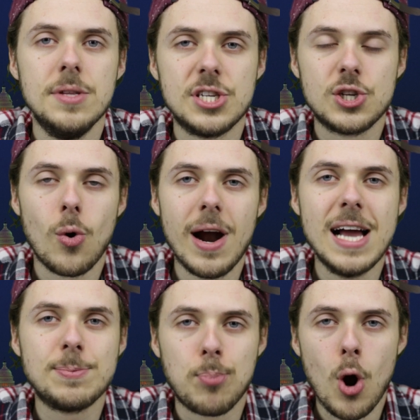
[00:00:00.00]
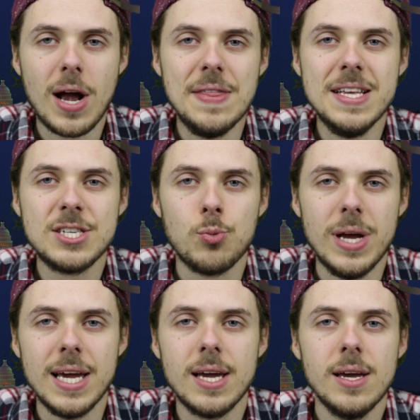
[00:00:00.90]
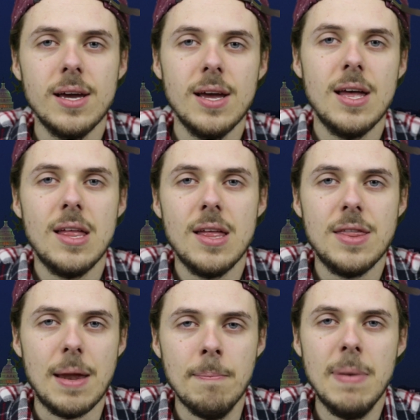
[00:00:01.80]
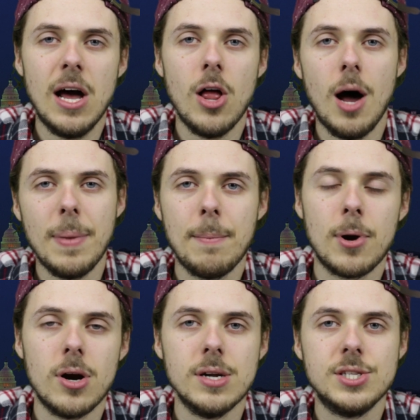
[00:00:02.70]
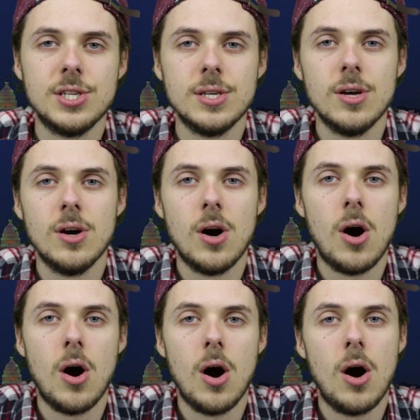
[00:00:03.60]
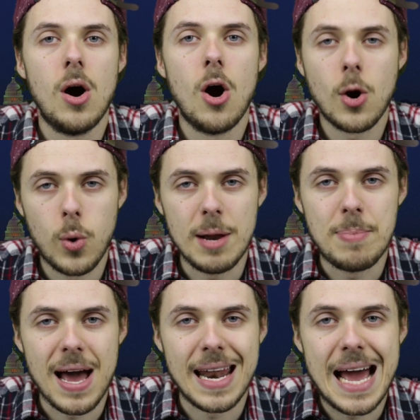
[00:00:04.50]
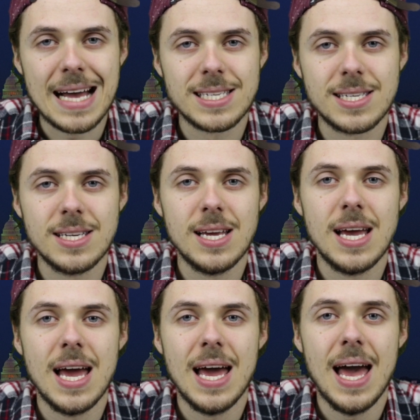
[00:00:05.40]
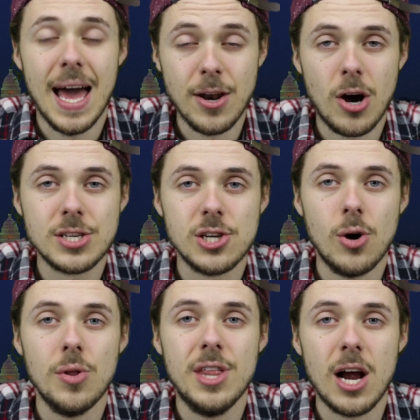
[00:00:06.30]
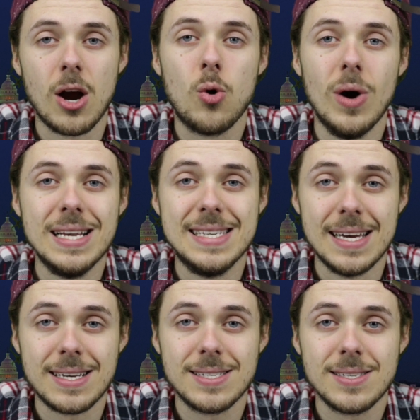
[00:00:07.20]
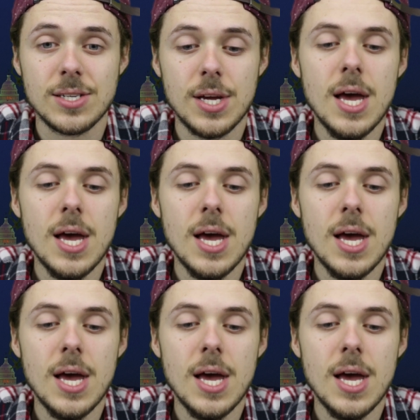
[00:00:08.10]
The story has broken this week that male hummingbirds are quite badass, and also they are quite dicks.